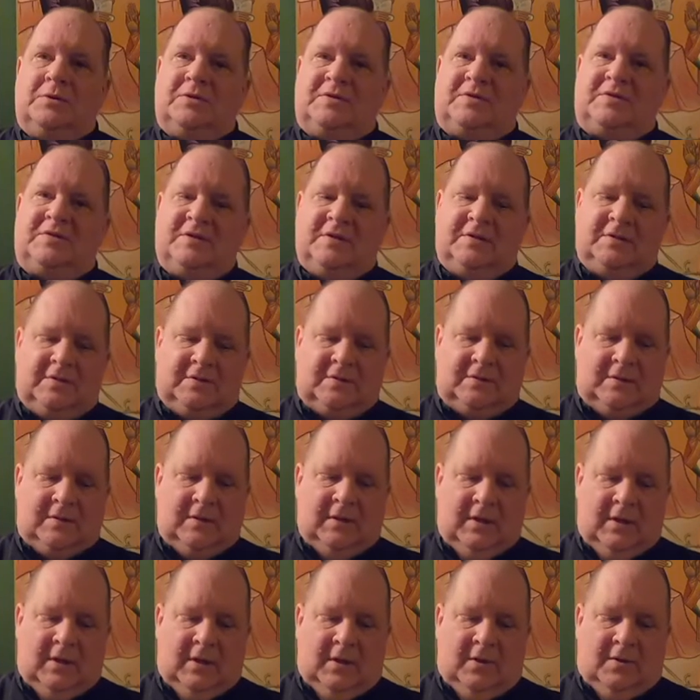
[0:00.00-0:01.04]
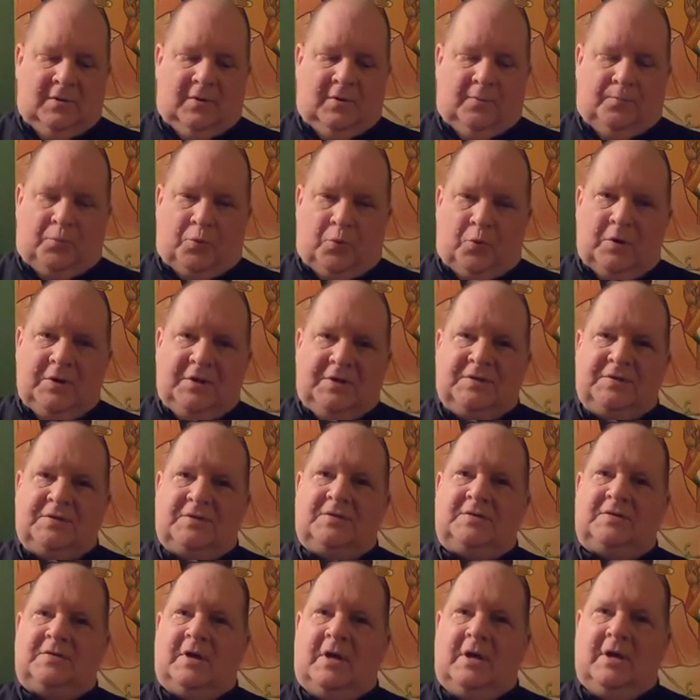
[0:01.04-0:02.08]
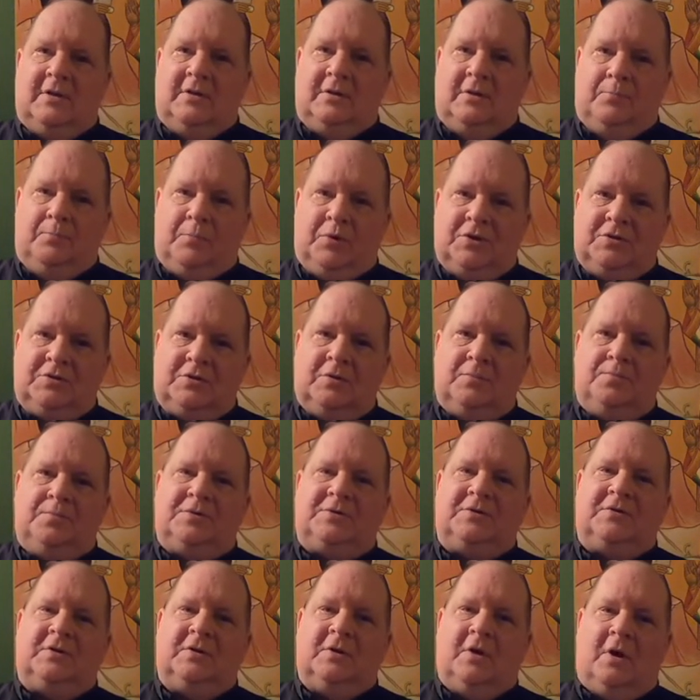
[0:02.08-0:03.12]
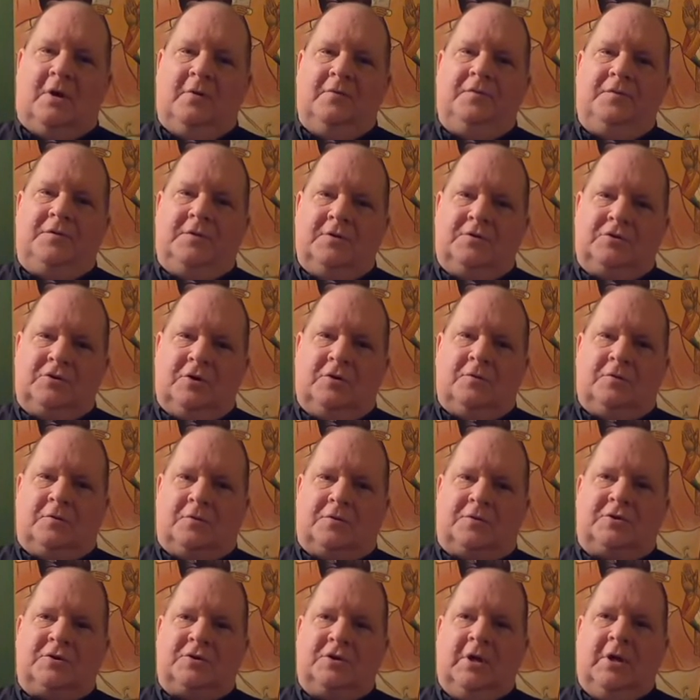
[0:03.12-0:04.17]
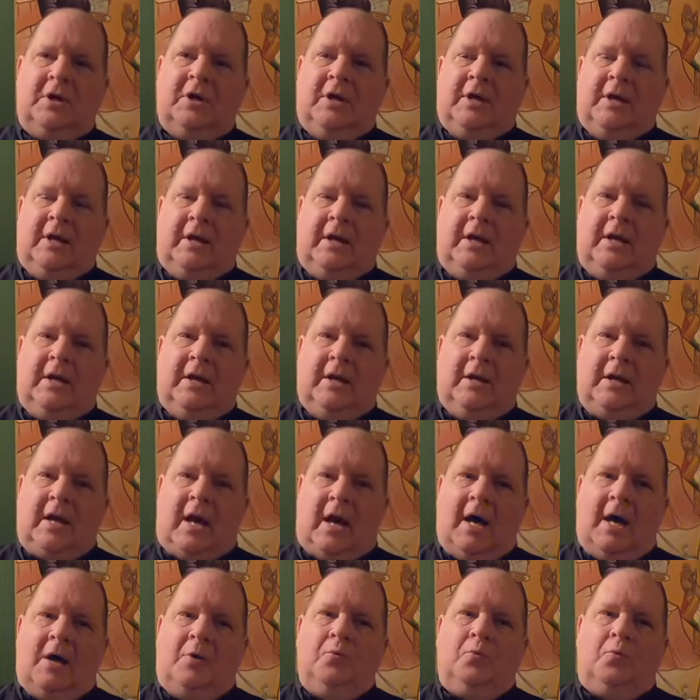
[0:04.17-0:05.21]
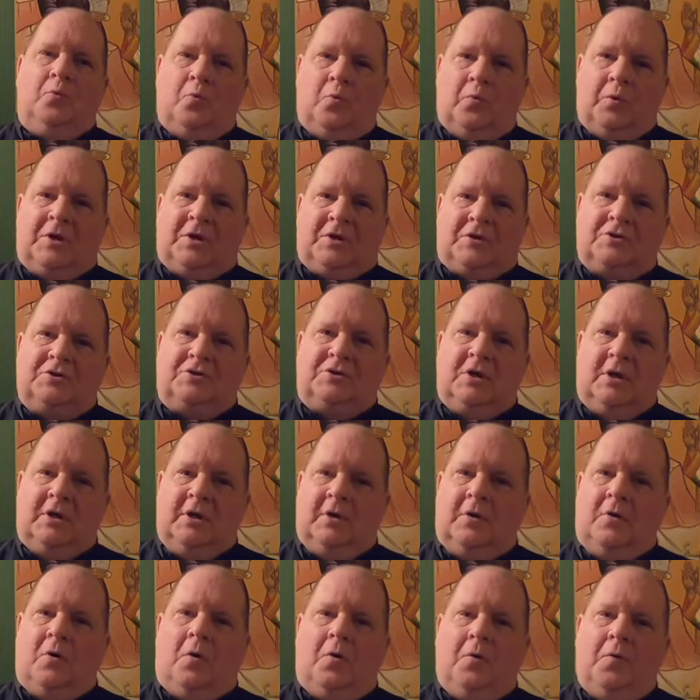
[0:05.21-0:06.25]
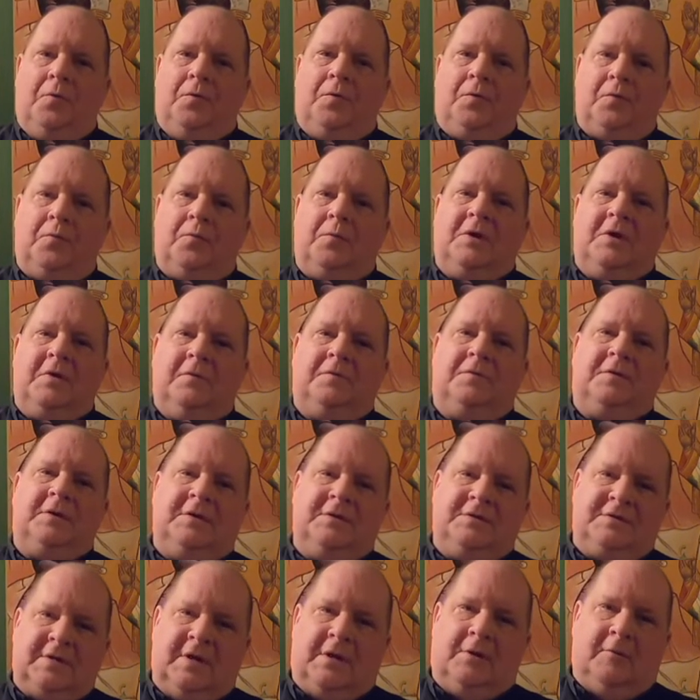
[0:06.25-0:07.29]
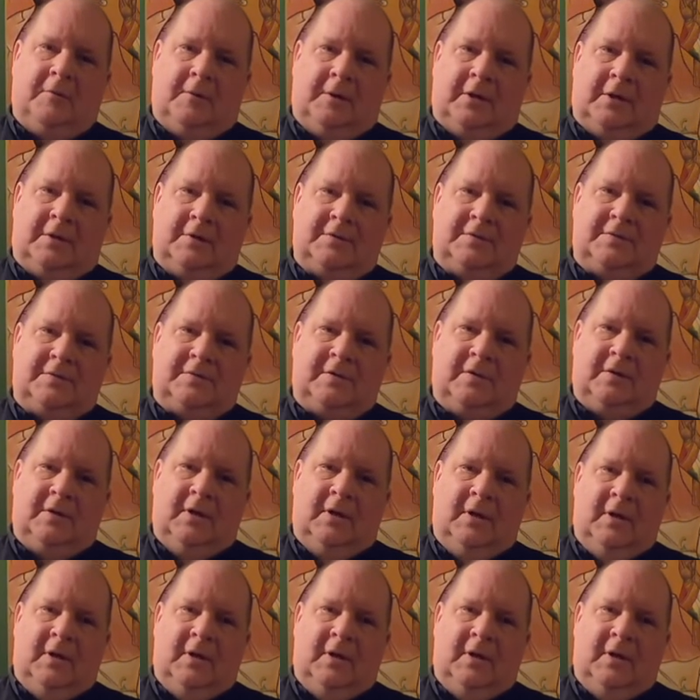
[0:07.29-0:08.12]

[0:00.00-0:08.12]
assist the priests and the bishops of the church in outreach in all three of these areas.